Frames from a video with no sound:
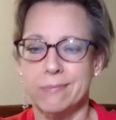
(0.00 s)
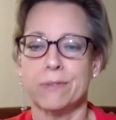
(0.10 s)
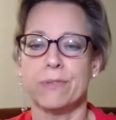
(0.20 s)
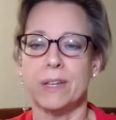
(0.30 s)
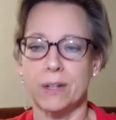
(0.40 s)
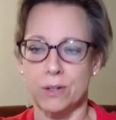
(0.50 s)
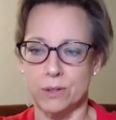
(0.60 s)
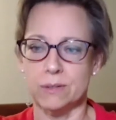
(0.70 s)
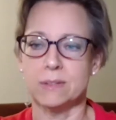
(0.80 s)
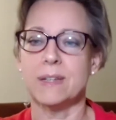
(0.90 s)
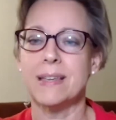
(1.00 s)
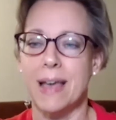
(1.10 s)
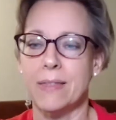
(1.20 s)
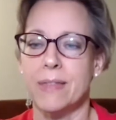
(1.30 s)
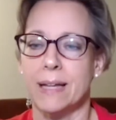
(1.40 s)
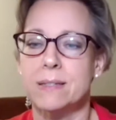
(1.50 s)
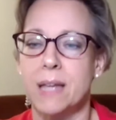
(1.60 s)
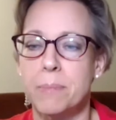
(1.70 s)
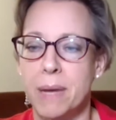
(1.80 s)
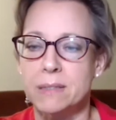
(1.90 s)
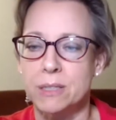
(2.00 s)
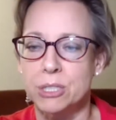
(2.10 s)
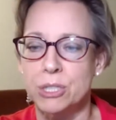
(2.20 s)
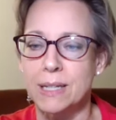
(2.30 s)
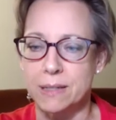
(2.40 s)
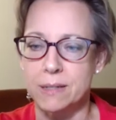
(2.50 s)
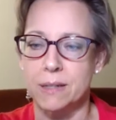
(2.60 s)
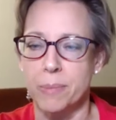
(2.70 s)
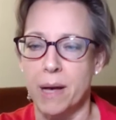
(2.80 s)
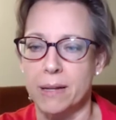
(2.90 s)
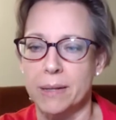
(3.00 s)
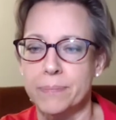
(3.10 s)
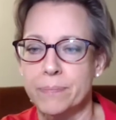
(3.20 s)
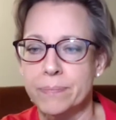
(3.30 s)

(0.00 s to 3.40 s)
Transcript: vehicle to get that same message into the body.